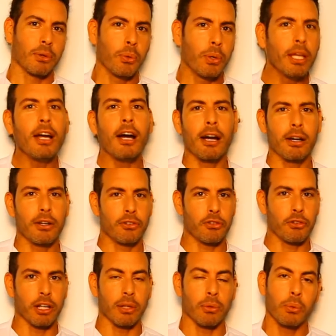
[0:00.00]
We aren't
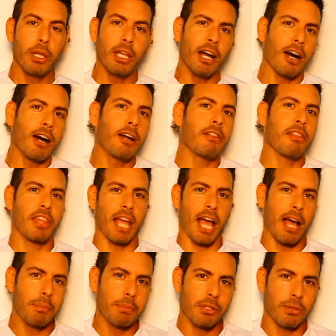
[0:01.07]
real. We are the
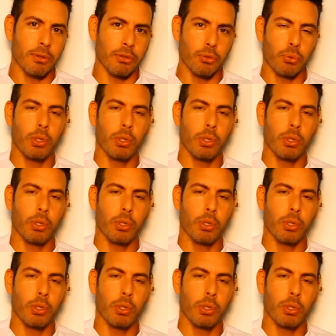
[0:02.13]
Absolute.